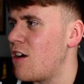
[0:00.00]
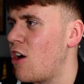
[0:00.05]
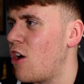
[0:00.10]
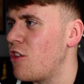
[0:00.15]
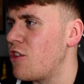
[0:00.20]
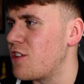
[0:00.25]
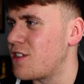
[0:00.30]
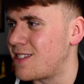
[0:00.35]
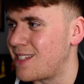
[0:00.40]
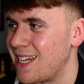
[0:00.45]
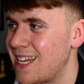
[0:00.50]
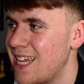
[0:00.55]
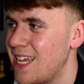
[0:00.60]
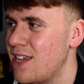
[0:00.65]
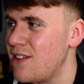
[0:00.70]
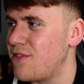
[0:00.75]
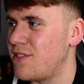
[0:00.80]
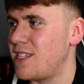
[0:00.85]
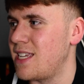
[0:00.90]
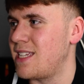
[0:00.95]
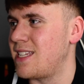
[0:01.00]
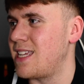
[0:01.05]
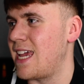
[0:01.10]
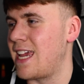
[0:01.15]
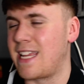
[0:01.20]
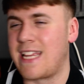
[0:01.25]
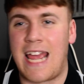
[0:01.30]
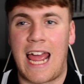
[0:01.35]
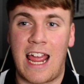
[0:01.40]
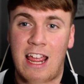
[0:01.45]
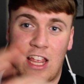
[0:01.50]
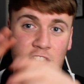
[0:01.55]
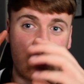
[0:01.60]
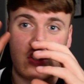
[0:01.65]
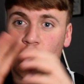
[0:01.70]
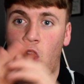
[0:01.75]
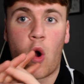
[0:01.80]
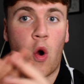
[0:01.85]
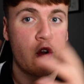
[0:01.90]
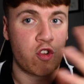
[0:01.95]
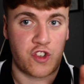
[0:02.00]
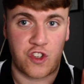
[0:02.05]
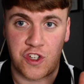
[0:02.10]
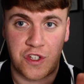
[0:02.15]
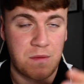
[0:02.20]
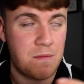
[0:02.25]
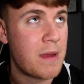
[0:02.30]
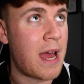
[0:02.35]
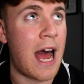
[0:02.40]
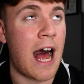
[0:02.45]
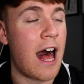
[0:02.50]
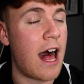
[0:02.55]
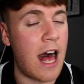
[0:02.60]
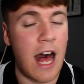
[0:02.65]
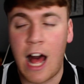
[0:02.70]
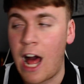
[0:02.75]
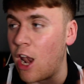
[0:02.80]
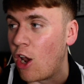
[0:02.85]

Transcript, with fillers: on the sleeves it, it, it's gorgeous I,